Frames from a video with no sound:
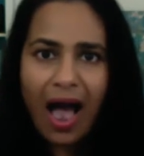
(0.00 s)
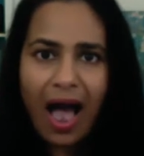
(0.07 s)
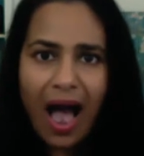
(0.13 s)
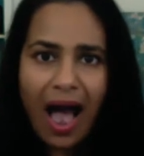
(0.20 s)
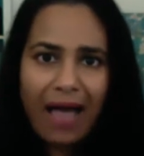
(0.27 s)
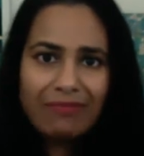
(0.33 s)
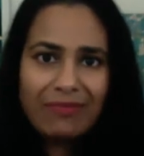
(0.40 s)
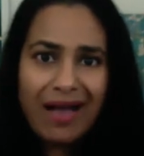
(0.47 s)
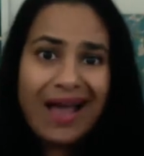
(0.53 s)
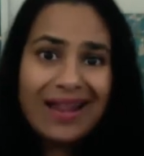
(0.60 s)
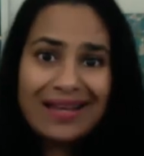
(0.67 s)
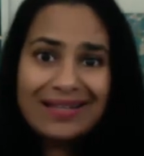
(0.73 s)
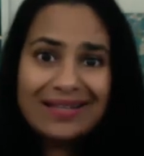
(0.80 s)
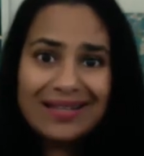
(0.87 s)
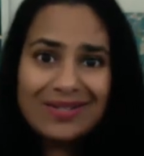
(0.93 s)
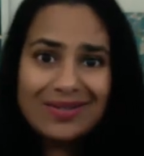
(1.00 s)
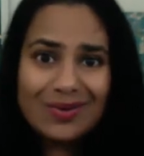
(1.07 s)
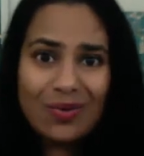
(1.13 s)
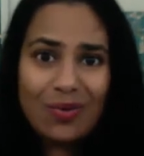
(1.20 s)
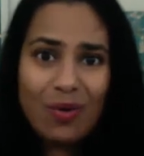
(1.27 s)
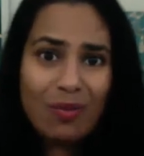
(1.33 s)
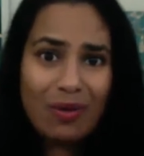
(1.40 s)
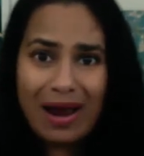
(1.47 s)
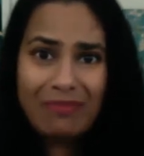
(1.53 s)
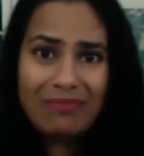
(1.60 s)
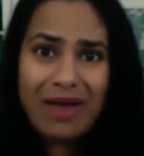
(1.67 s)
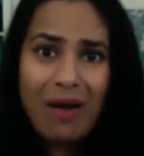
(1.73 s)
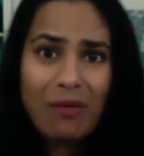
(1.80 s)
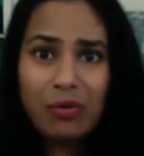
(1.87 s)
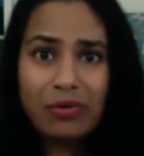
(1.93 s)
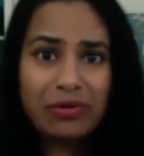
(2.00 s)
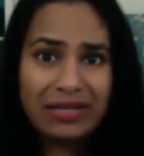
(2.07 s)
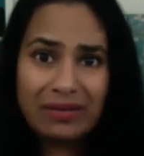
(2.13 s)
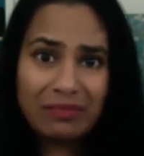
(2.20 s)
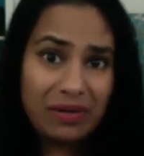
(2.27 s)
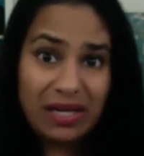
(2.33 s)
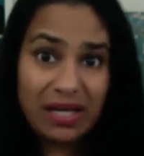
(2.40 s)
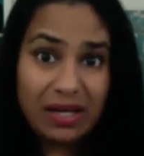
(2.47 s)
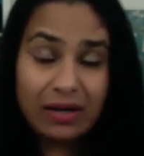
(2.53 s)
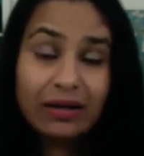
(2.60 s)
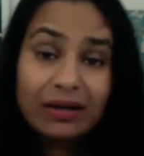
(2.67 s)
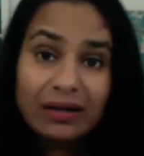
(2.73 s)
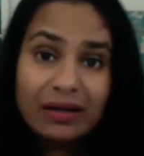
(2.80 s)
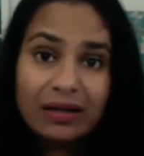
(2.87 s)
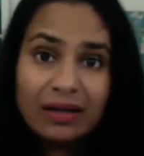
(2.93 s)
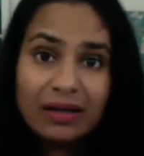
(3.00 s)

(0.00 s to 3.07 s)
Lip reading: I got in this school, but I'm not worthy to be here.